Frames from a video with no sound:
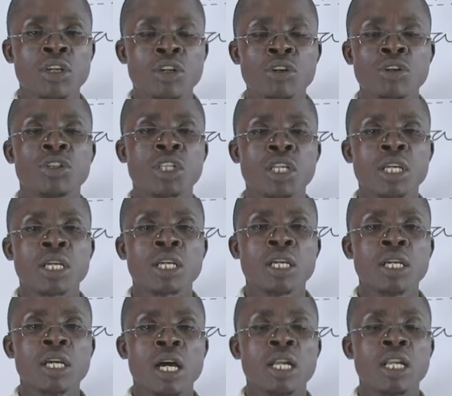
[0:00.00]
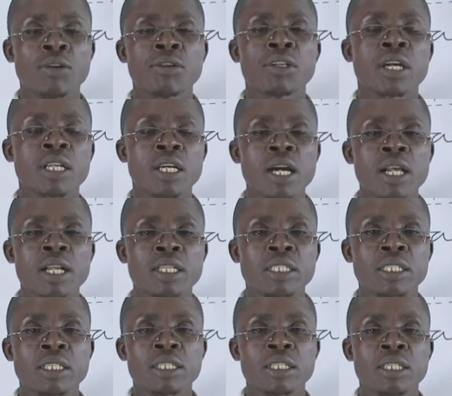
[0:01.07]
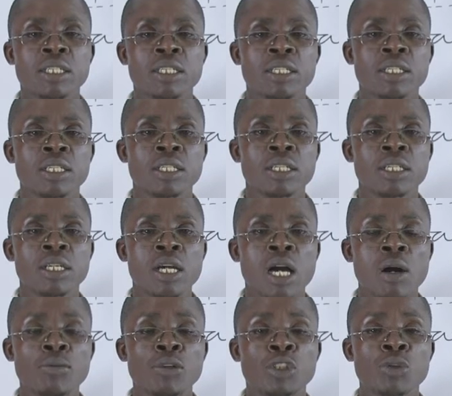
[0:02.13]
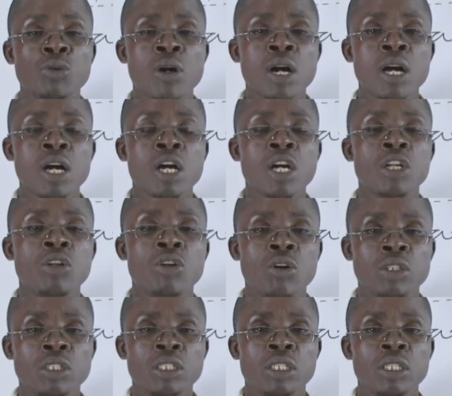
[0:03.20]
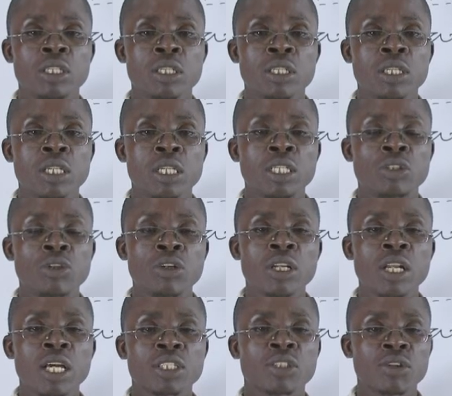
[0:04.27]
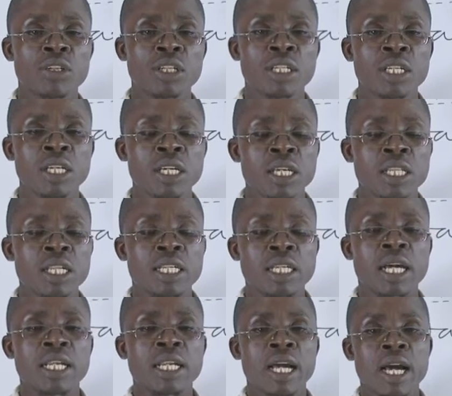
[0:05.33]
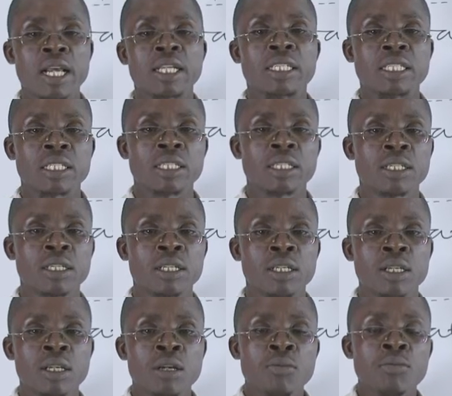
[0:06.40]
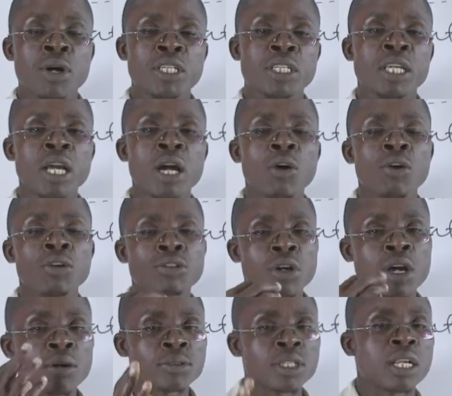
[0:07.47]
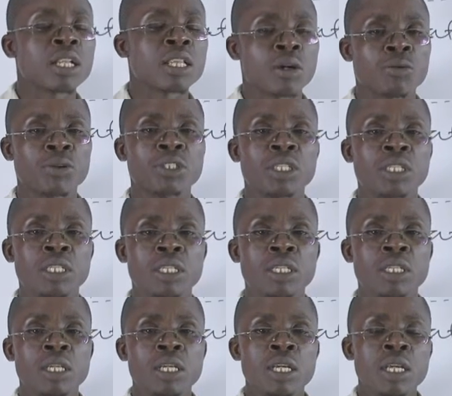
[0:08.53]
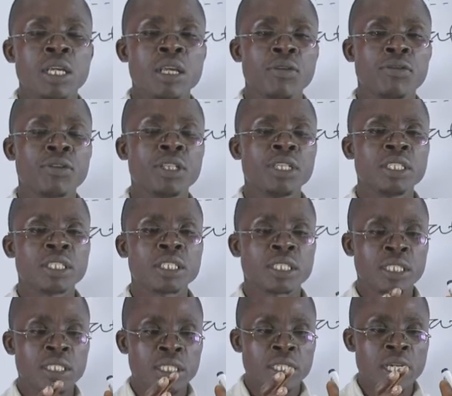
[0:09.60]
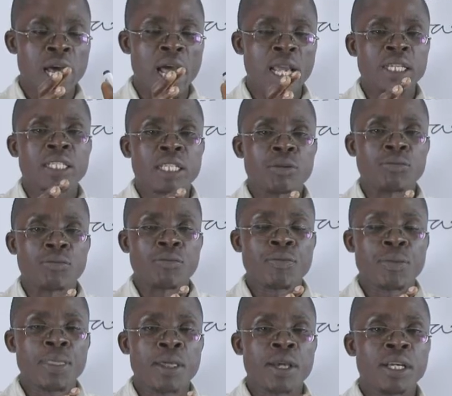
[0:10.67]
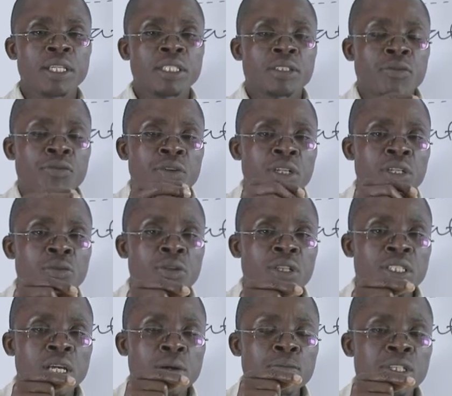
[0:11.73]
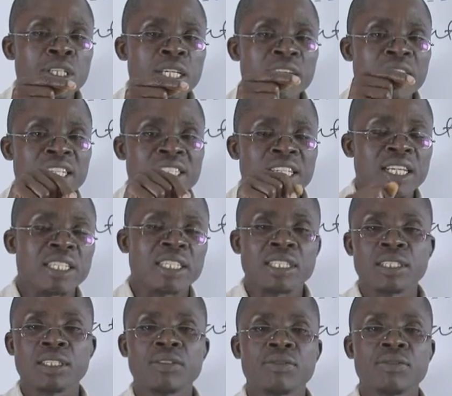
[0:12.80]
Do you think a liquid can carry it? I'm sure not. It's only a solid that can carry it. But here also comes another question. If this item is filled with something inside,